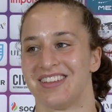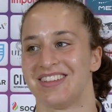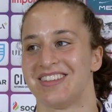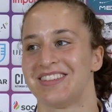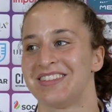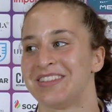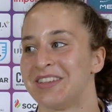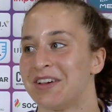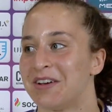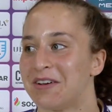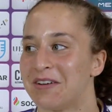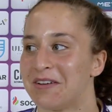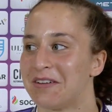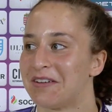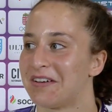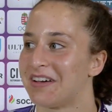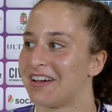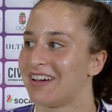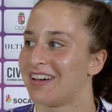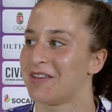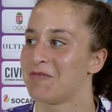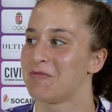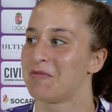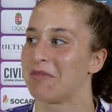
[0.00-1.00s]
So
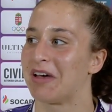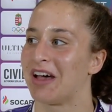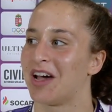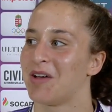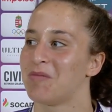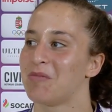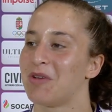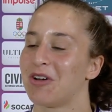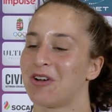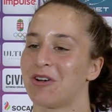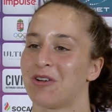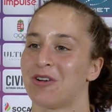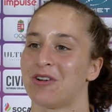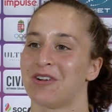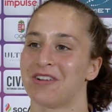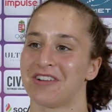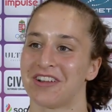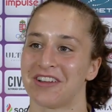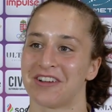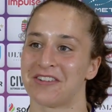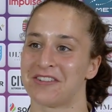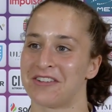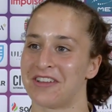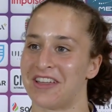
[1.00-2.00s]
um, I'm a
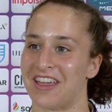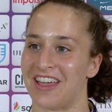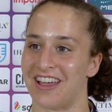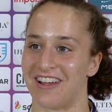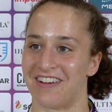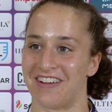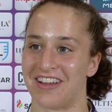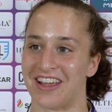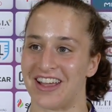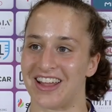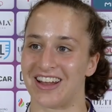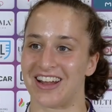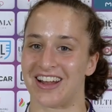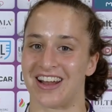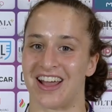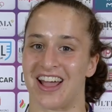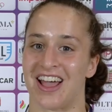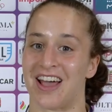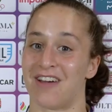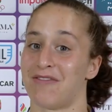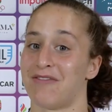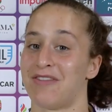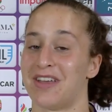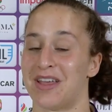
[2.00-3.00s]
quarter Hungarian and I
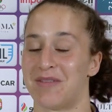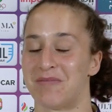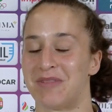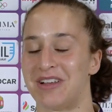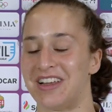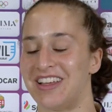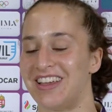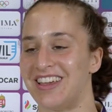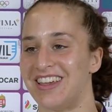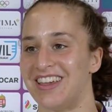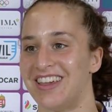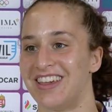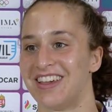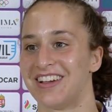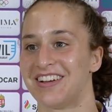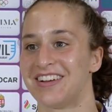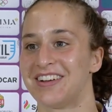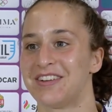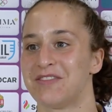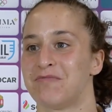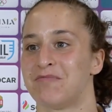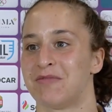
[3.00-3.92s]
have family here.